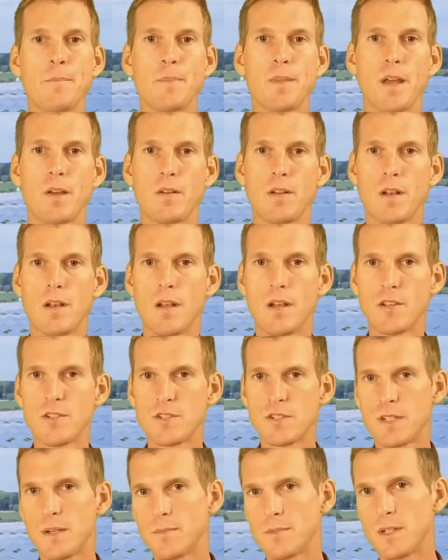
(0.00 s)
Now, the
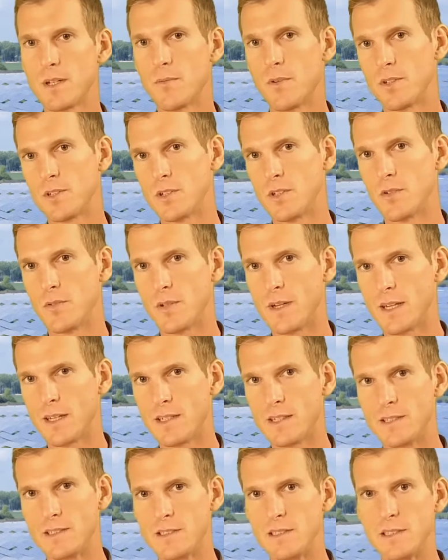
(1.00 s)
last chapter I want to look
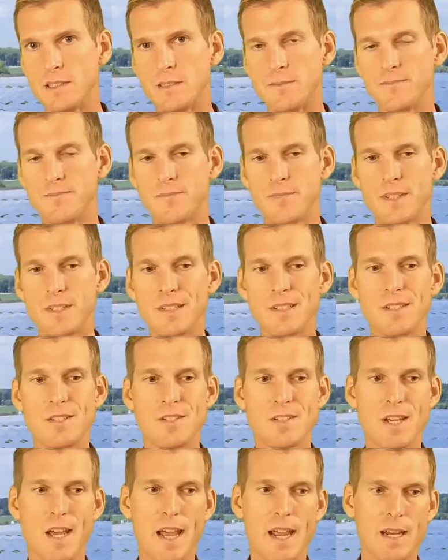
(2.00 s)
at is the
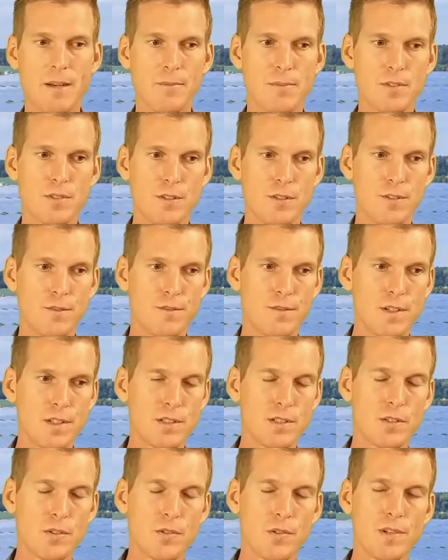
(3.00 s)
design, so the
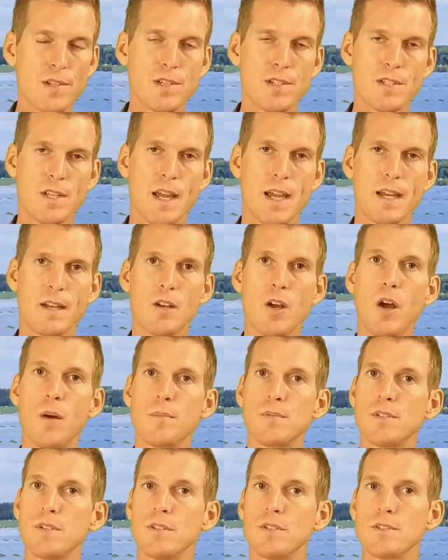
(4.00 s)
physical design
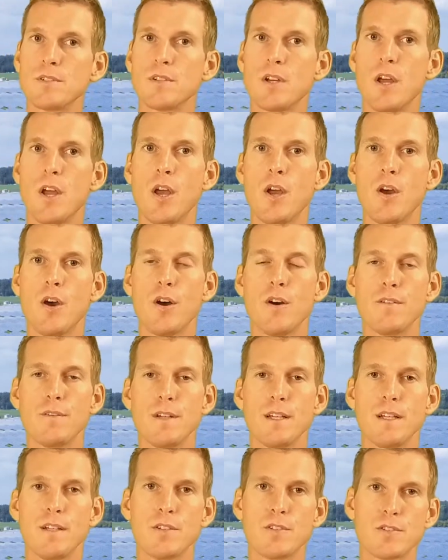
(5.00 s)
options of
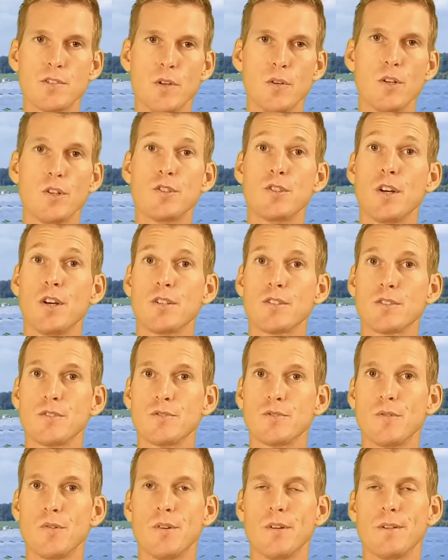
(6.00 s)
a solar charge
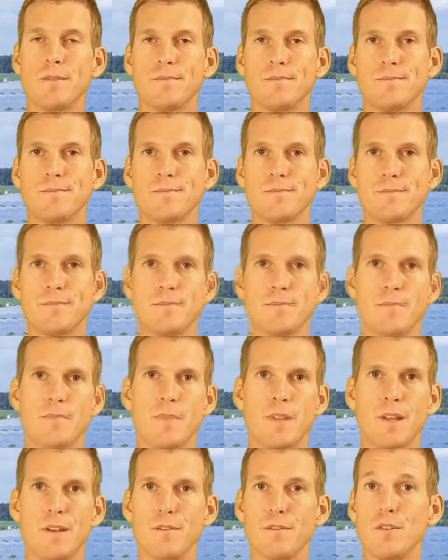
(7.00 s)
controller.
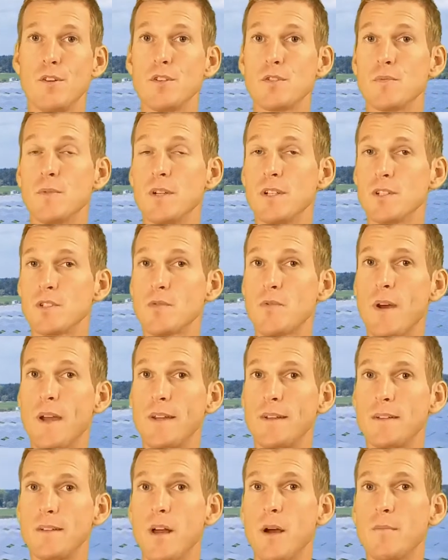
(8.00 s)
Now, the first one is
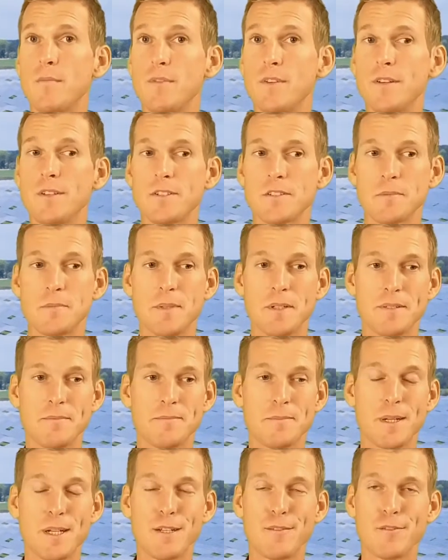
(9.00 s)
quite obvious, but
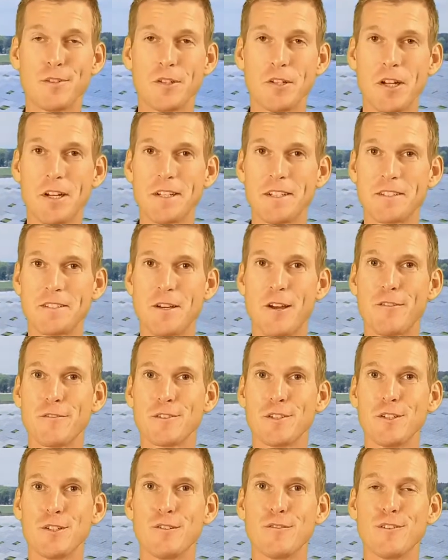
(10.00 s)
believe it or not, it's
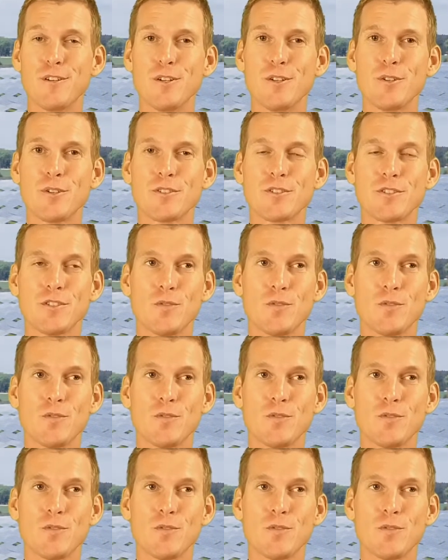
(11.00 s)
often overlooked.